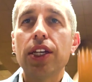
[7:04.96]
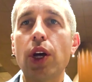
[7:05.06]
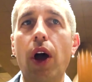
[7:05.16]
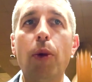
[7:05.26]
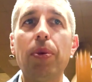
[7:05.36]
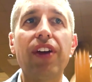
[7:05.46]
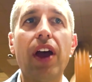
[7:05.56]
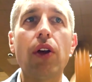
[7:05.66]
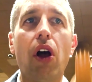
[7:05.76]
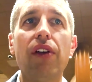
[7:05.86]
So I hope you
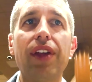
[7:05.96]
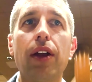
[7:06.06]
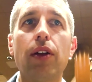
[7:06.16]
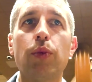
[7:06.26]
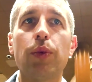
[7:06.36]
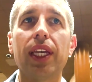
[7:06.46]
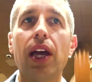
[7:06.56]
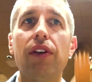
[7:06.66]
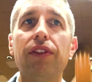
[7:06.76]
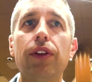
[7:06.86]
found all of that really
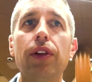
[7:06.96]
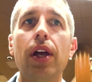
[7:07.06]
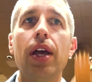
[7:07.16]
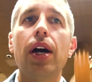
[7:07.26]
helpful.